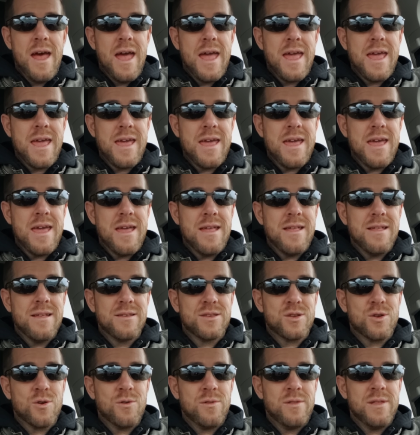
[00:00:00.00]
He
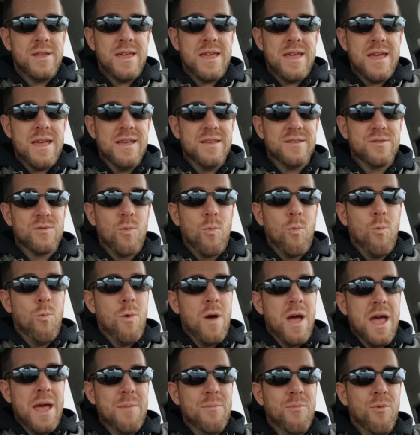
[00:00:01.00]
certainly is
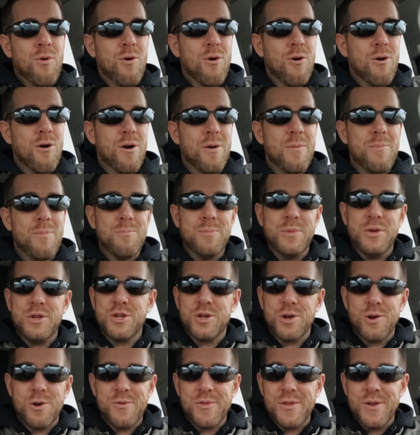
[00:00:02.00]
way more
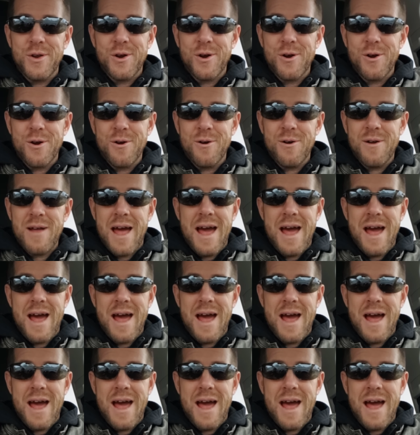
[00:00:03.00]
mature than her,